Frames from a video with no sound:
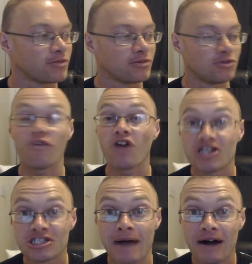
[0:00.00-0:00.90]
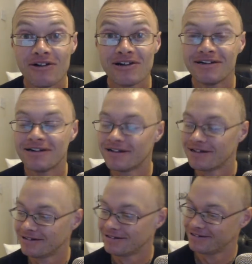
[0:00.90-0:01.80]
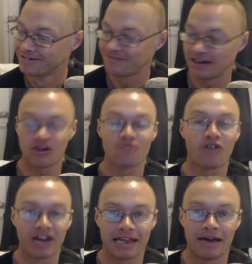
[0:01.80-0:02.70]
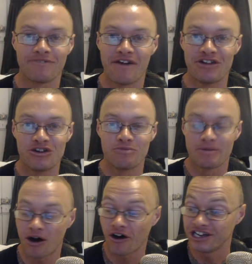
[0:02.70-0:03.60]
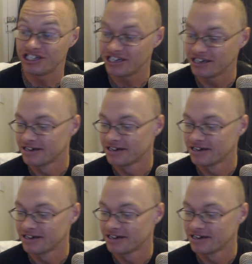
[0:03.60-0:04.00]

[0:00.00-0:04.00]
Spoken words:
Not that I smell. In fact, ironically, I'm very good with my hygiene.